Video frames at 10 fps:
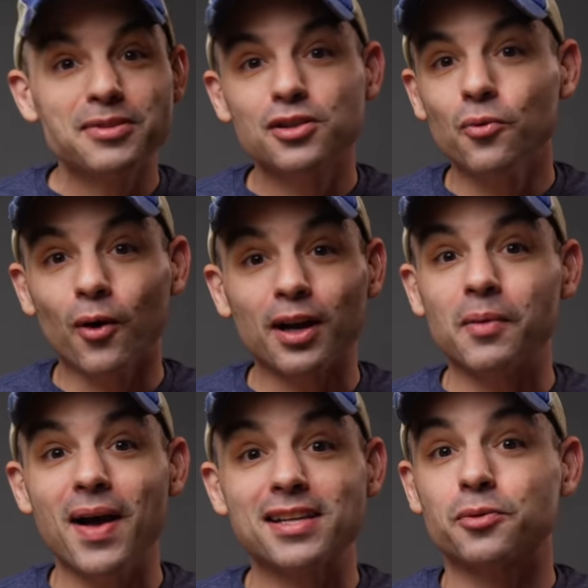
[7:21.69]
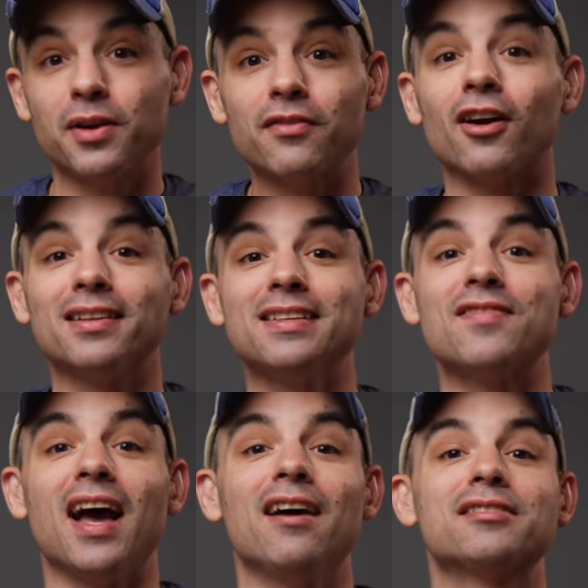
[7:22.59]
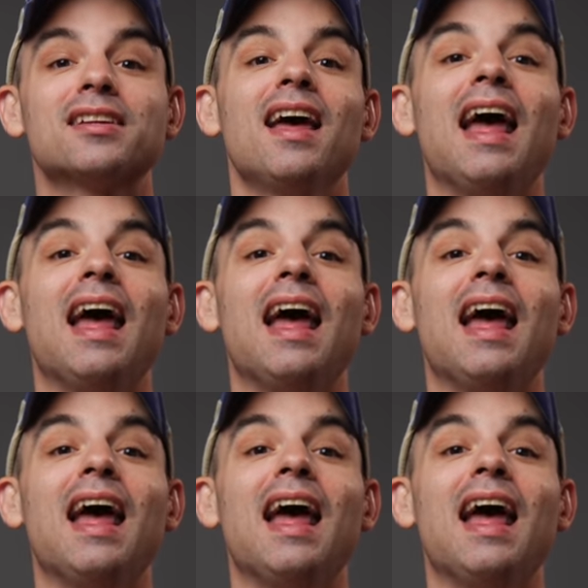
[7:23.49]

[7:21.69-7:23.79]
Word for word: still wearing a mask whenever I leave the house